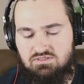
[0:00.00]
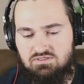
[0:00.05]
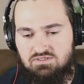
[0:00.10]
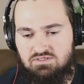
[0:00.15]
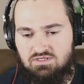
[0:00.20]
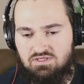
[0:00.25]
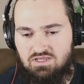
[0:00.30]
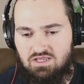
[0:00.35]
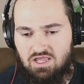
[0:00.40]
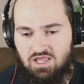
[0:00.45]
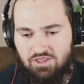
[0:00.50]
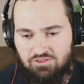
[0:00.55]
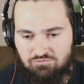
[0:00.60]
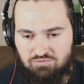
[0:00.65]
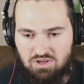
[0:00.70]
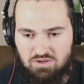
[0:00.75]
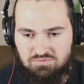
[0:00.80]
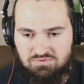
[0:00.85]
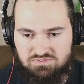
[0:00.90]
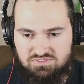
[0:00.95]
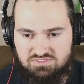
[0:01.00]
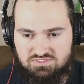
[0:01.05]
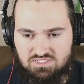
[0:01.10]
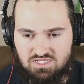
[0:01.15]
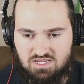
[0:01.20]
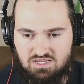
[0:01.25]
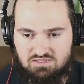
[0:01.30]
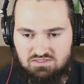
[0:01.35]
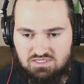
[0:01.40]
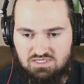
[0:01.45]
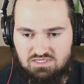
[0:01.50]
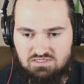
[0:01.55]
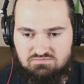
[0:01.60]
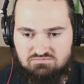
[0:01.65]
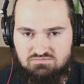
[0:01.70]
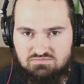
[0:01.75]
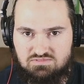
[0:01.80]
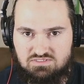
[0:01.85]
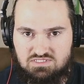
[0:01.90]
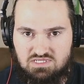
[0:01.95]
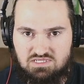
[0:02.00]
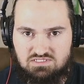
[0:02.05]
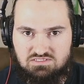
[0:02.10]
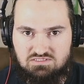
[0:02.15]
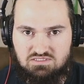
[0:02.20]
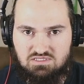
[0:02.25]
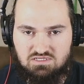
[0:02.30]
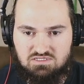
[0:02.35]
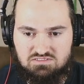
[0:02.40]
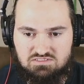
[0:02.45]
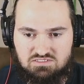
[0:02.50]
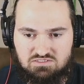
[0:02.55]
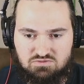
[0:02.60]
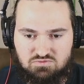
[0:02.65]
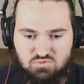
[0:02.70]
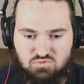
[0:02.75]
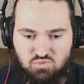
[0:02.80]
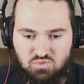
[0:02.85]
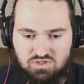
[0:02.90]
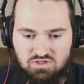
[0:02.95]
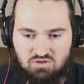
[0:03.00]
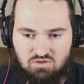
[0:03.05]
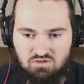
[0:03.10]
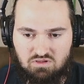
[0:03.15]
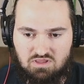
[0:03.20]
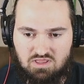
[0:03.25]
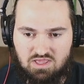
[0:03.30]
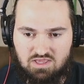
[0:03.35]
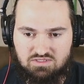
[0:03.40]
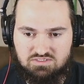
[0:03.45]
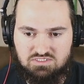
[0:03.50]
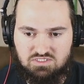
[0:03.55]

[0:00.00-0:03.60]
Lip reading: Other people saying he says things that we don't like,